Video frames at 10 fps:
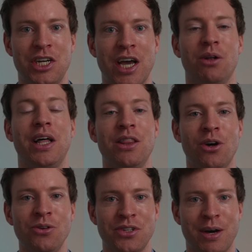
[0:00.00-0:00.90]
the channel, and
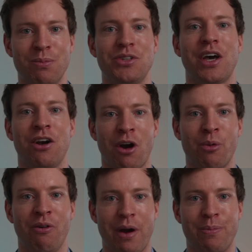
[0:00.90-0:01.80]
those numbers are
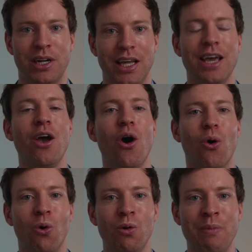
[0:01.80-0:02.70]
growing rapidly.
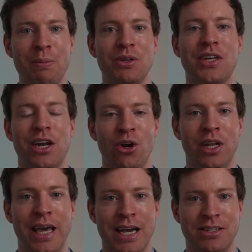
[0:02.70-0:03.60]
All members get
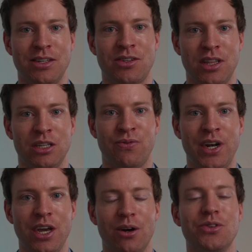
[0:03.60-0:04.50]
early access to these
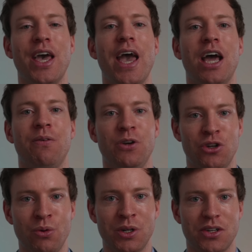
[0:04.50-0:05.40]
videos, and if you
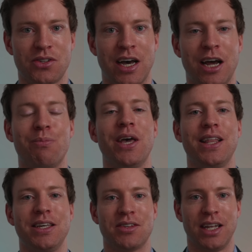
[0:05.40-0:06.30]
do want to sign up,
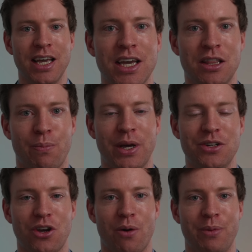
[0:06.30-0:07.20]
there's a link in the pinned